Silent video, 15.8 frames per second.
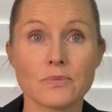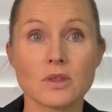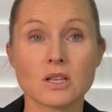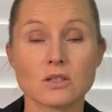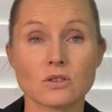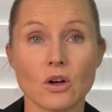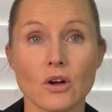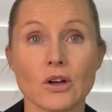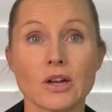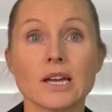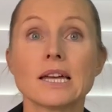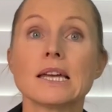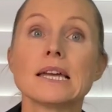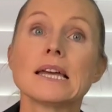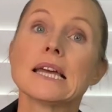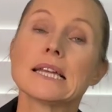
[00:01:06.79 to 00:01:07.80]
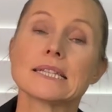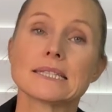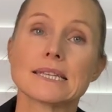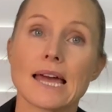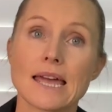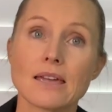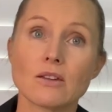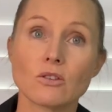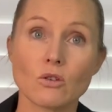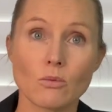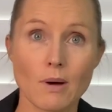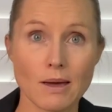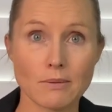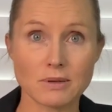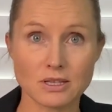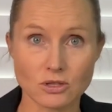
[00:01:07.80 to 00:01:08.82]
So, take your
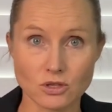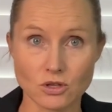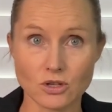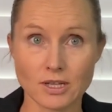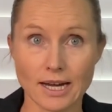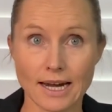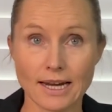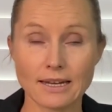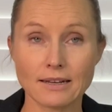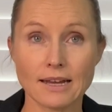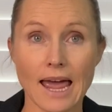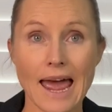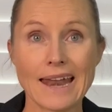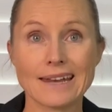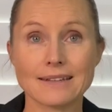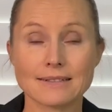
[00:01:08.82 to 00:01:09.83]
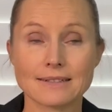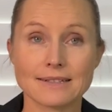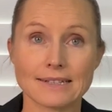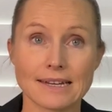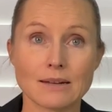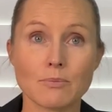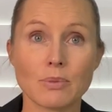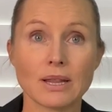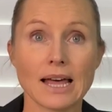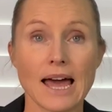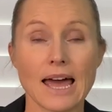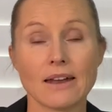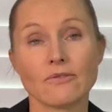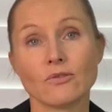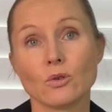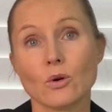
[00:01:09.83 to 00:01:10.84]
baby's due date and instead
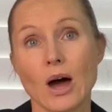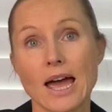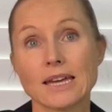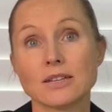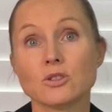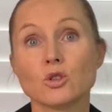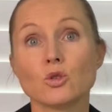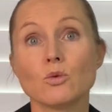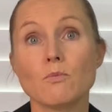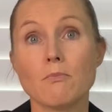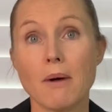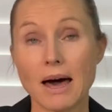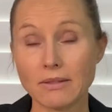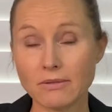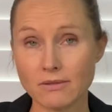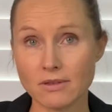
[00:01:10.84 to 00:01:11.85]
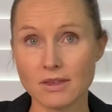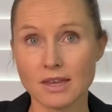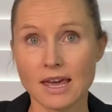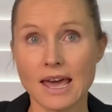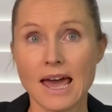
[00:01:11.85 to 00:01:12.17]
plan for a due month,